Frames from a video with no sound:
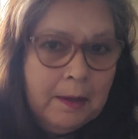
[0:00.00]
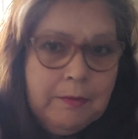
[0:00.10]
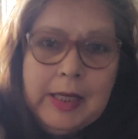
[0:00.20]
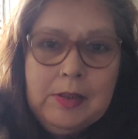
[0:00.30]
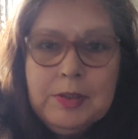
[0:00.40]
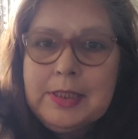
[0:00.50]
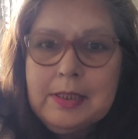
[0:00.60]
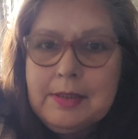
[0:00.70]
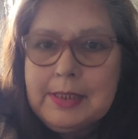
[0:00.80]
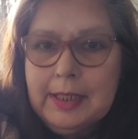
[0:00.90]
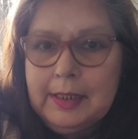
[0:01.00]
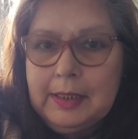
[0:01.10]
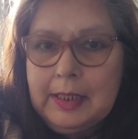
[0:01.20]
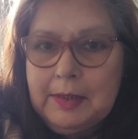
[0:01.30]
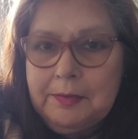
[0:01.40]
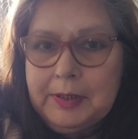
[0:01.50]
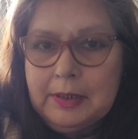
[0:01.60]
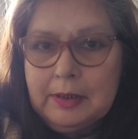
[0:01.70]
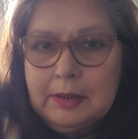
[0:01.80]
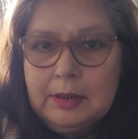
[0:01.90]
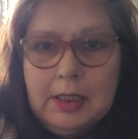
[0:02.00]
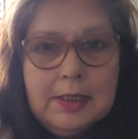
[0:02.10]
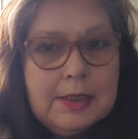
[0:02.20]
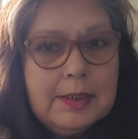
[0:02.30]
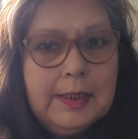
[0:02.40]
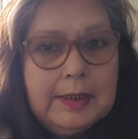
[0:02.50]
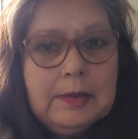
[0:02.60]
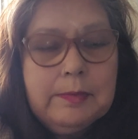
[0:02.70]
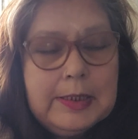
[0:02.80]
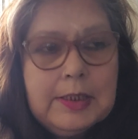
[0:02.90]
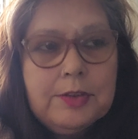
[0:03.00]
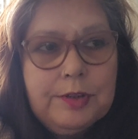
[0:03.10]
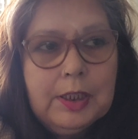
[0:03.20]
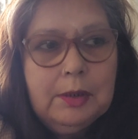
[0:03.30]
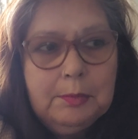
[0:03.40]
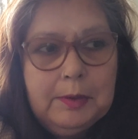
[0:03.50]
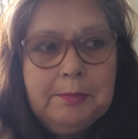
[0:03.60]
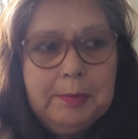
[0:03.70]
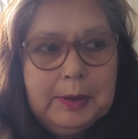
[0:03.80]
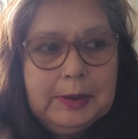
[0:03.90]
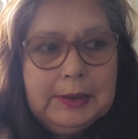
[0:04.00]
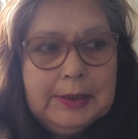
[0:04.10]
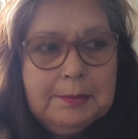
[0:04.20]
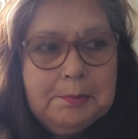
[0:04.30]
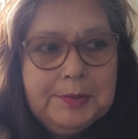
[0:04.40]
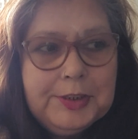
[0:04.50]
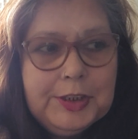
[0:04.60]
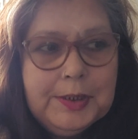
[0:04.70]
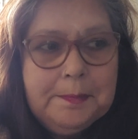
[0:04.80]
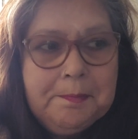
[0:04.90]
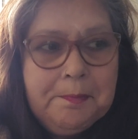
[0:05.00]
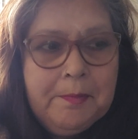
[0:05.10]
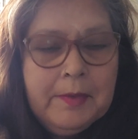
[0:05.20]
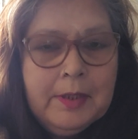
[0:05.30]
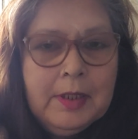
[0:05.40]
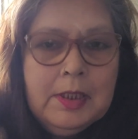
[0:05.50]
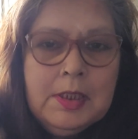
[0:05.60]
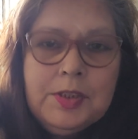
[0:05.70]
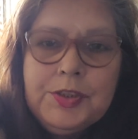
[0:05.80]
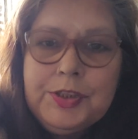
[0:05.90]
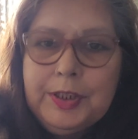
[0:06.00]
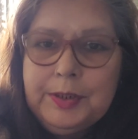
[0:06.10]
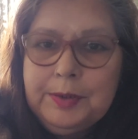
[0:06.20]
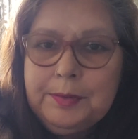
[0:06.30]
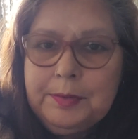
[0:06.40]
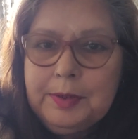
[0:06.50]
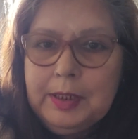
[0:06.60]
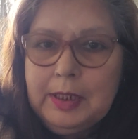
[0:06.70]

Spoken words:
they also say even years later they struggle with body temperature. So,